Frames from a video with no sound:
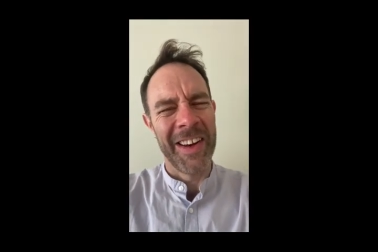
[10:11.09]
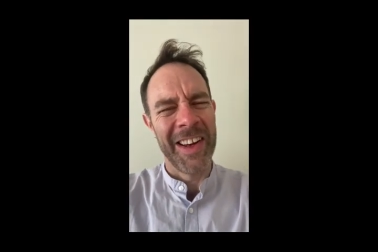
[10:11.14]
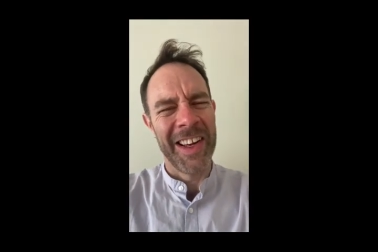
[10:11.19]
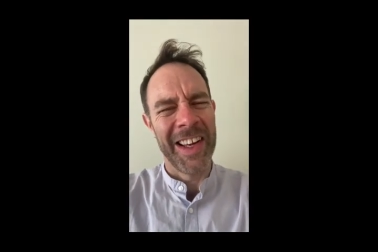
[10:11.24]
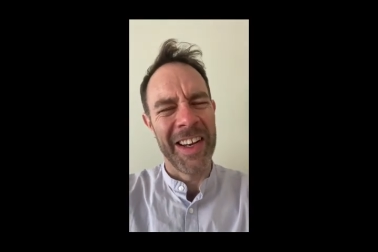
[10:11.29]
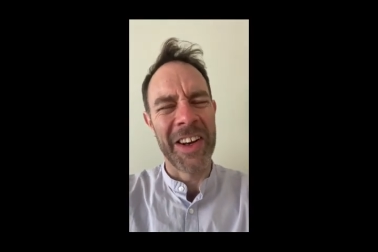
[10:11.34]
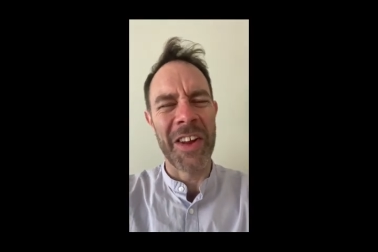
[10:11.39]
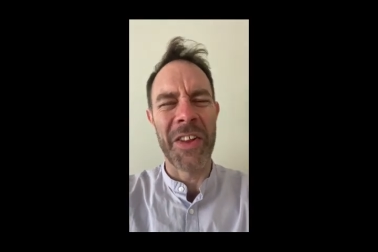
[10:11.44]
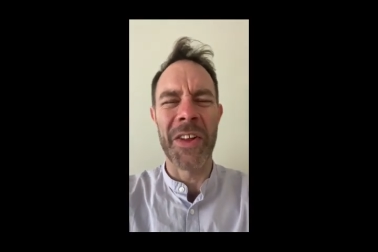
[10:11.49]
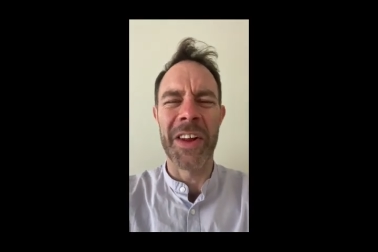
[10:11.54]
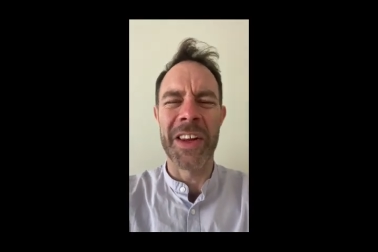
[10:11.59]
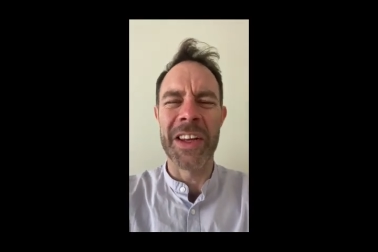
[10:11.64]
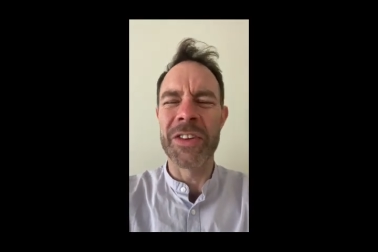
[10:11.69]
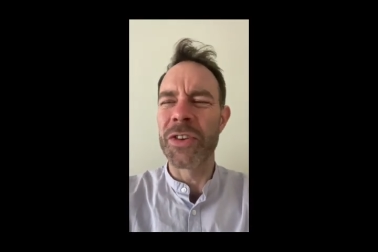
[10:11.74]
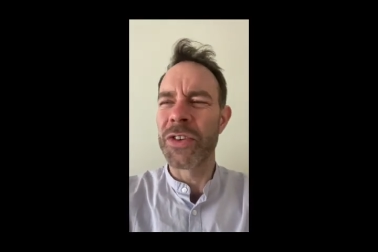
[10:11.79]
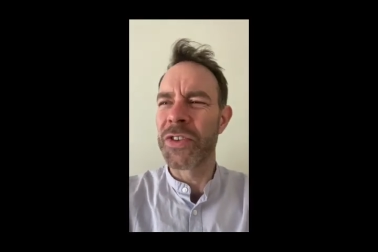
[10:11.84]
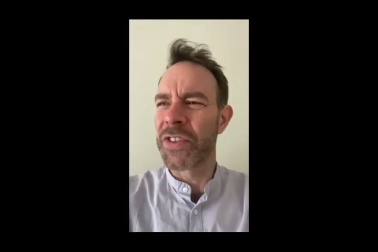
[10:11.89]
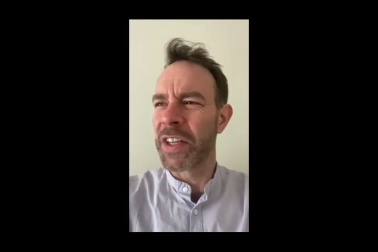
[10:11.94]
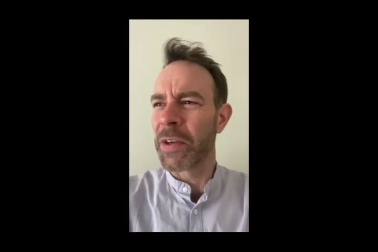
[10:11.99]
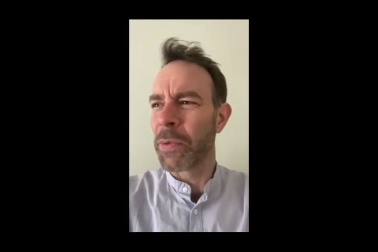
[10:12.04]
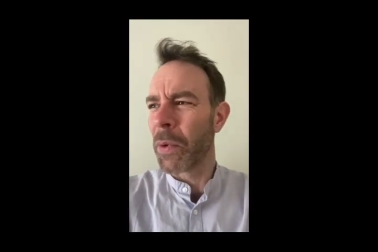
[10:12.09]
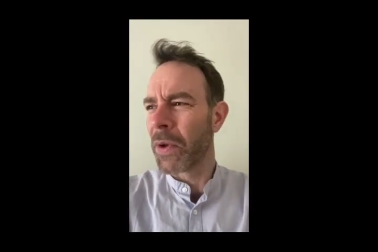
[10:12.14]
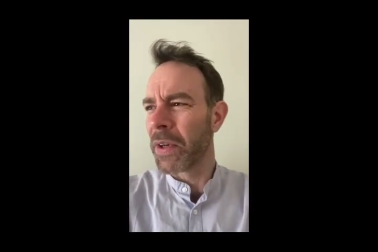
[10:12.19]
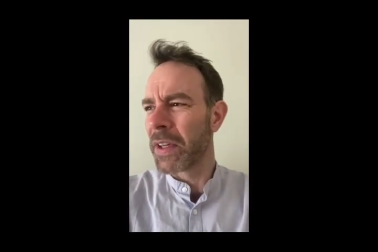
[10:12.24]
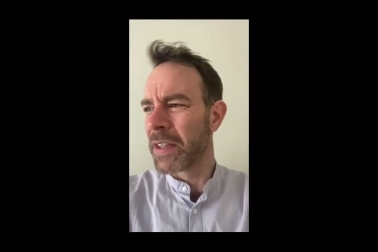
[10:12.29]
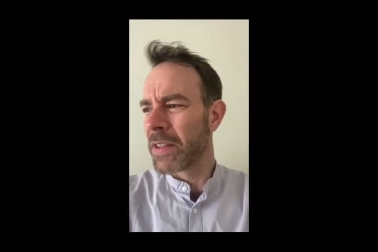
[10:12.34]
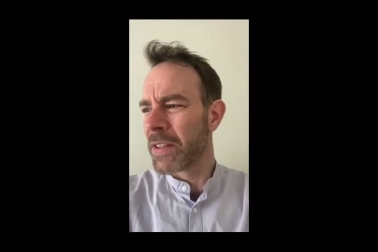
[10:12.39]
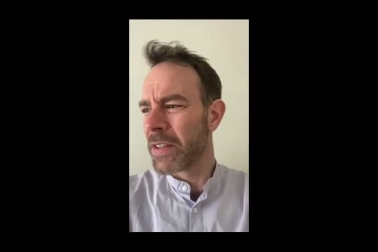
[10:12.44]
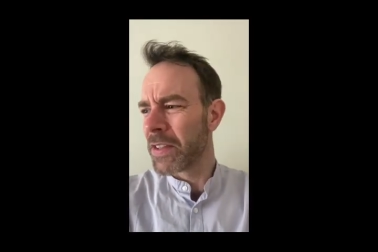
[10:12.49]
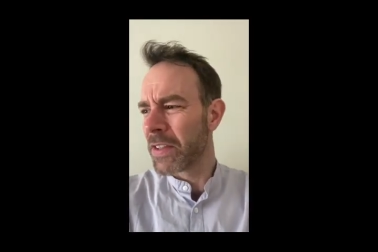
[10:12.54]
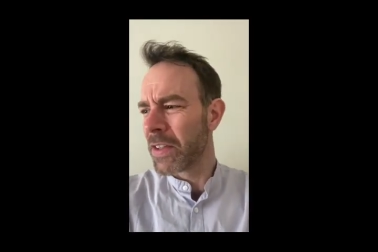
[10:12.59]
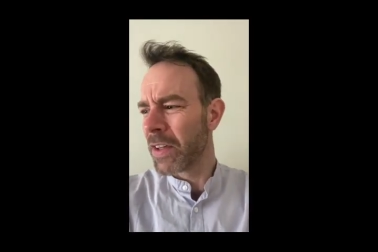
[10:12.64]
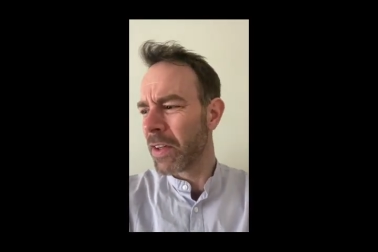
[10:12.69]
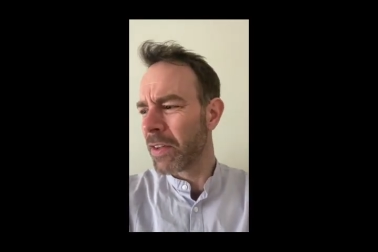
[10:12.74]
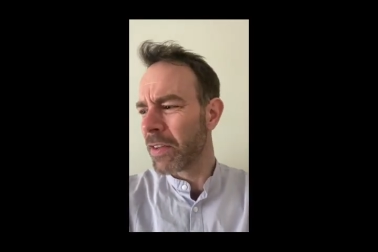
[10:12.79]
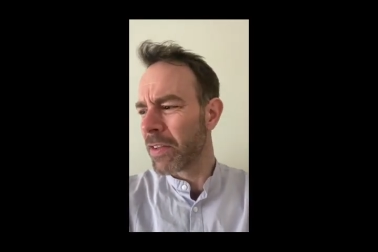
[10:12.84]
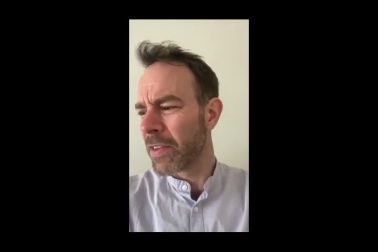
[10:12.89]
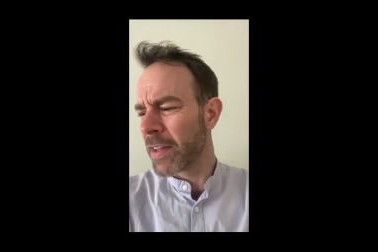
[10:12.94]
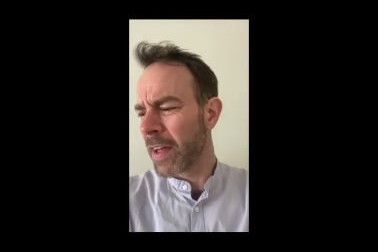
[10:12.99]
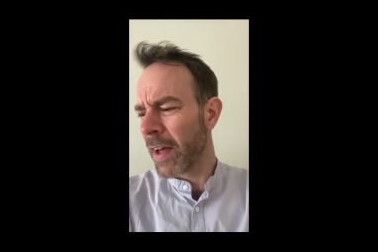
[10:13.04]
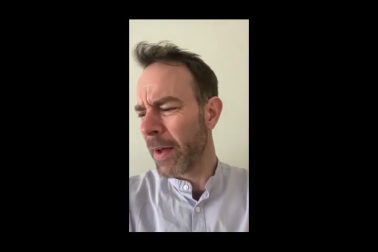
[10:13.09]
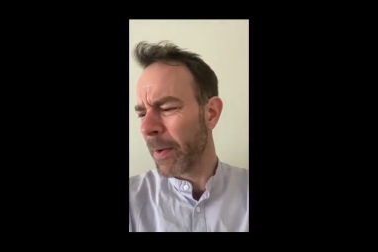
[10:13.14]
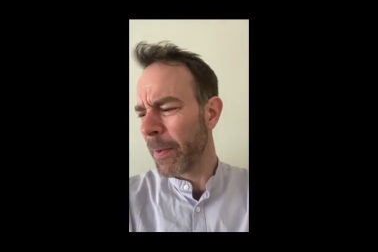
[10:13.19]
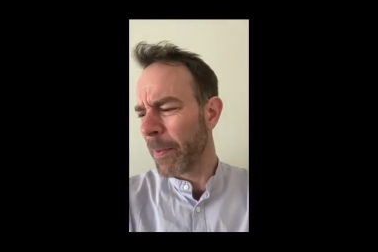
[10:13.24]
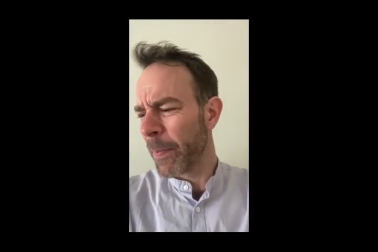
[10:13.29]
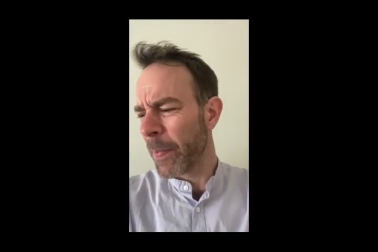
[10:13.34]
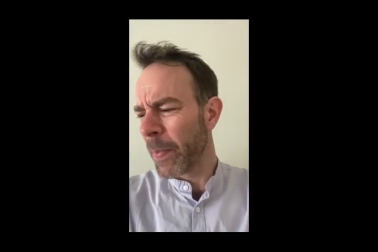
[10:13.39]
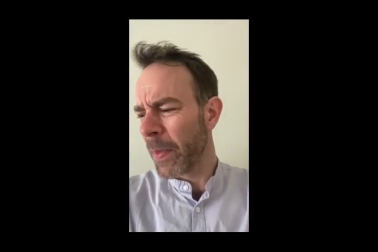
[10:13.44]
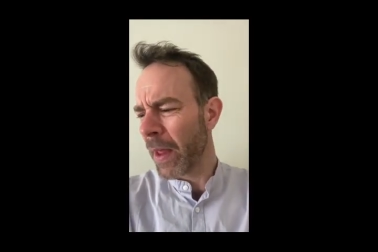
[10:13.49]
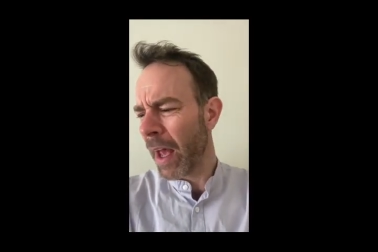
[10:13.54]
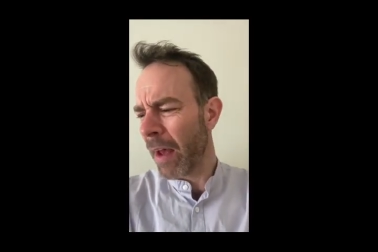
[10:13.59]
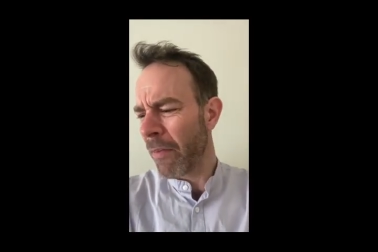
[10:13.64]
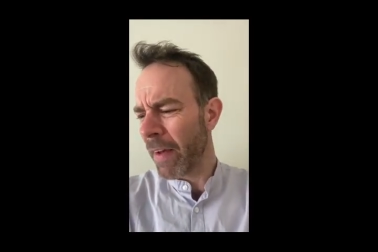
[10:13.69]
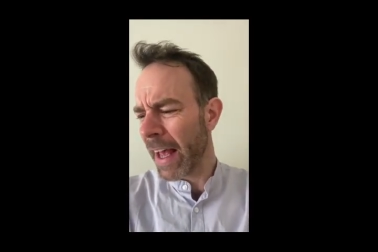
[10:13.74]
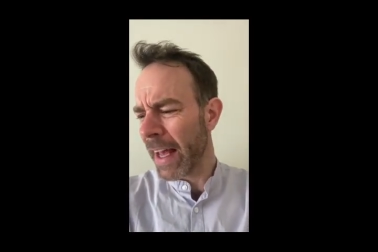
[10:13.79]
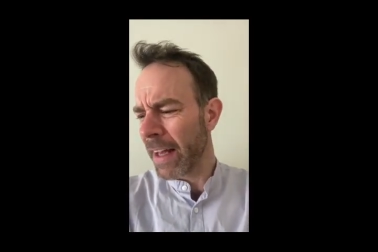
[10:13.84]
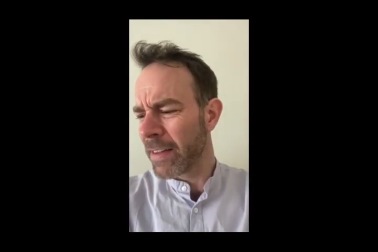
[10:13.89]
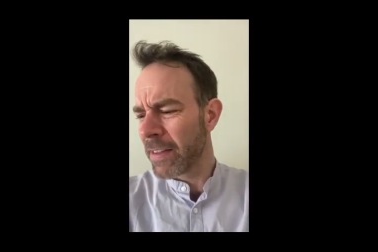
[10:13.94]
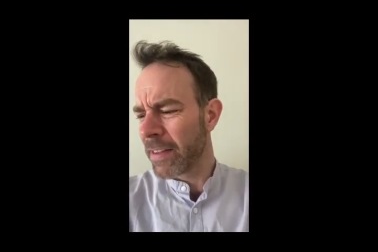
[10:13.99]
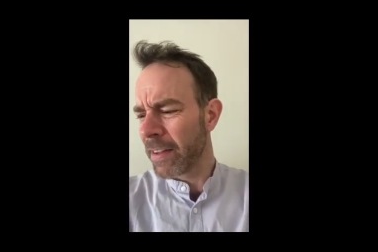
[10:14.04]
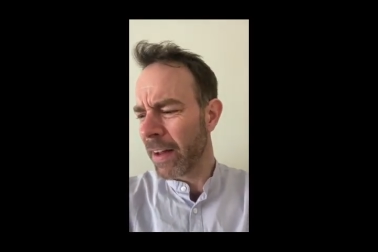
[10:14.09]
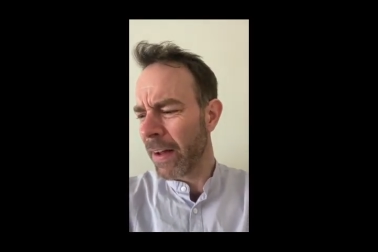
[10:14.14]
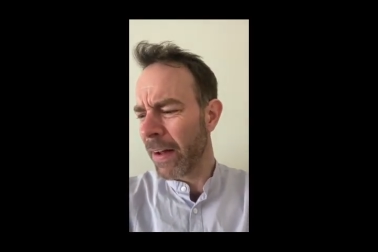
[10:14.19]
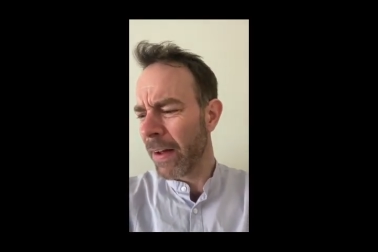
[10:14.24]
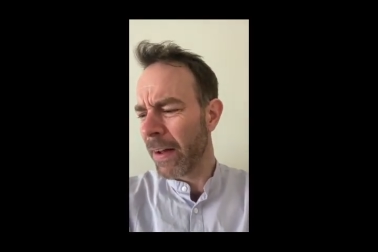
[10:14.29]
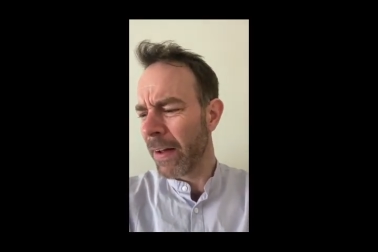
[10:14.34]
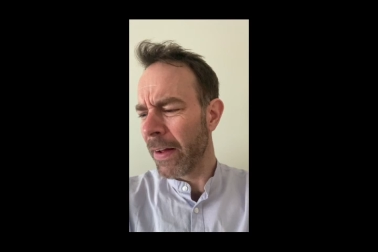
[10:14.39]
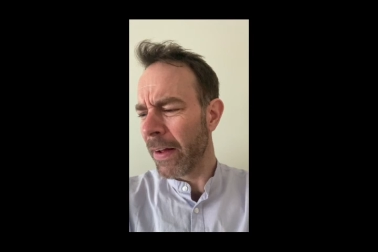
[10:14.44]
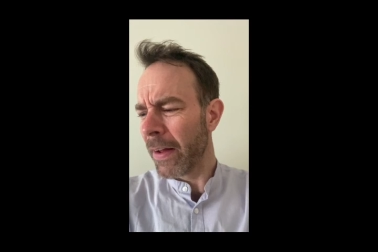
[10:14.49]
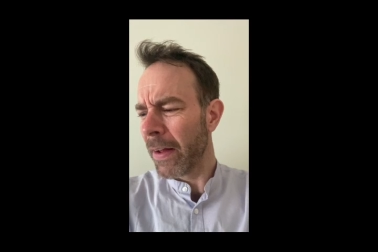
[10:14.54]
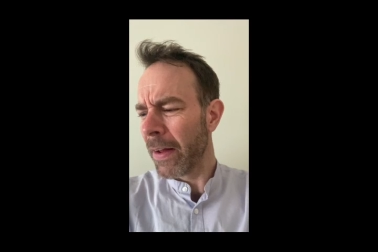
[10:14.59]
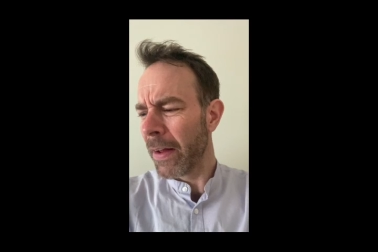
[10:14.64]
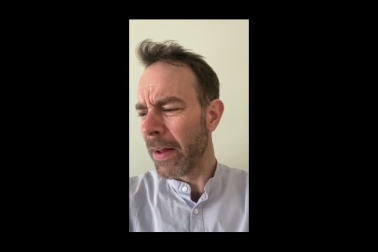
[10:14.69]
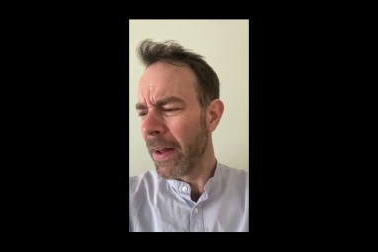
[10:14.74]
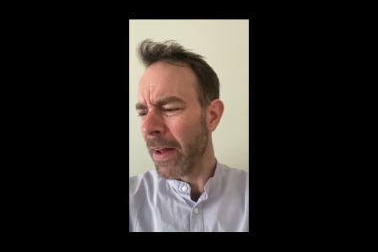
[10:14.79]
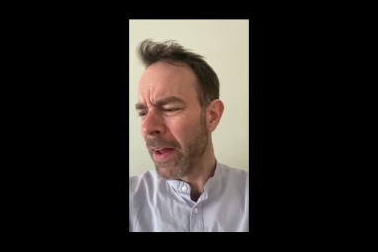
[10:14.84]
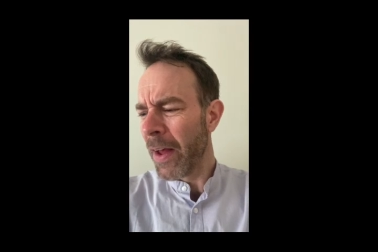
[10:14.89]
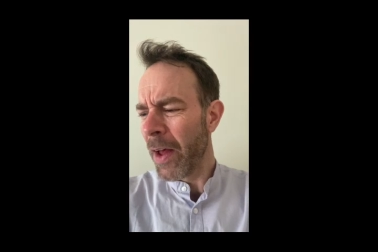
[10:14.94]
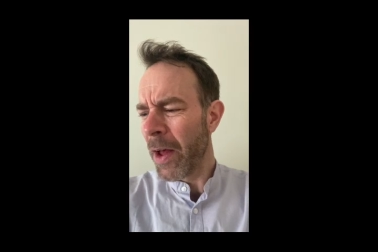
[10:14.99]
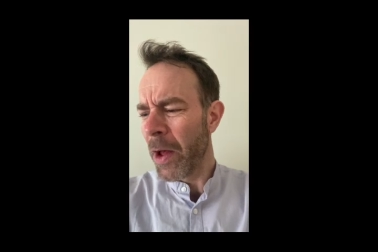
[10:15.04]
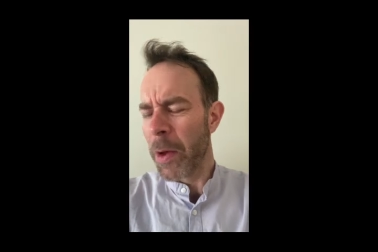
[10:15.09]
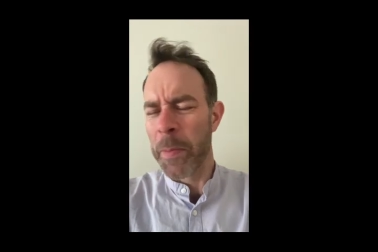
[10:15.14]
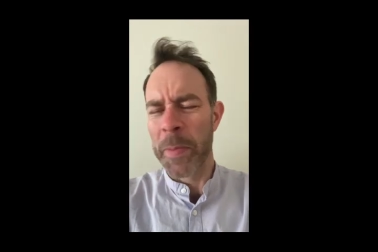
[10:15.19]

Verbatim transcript: another interesting one is that um, I've had uh, a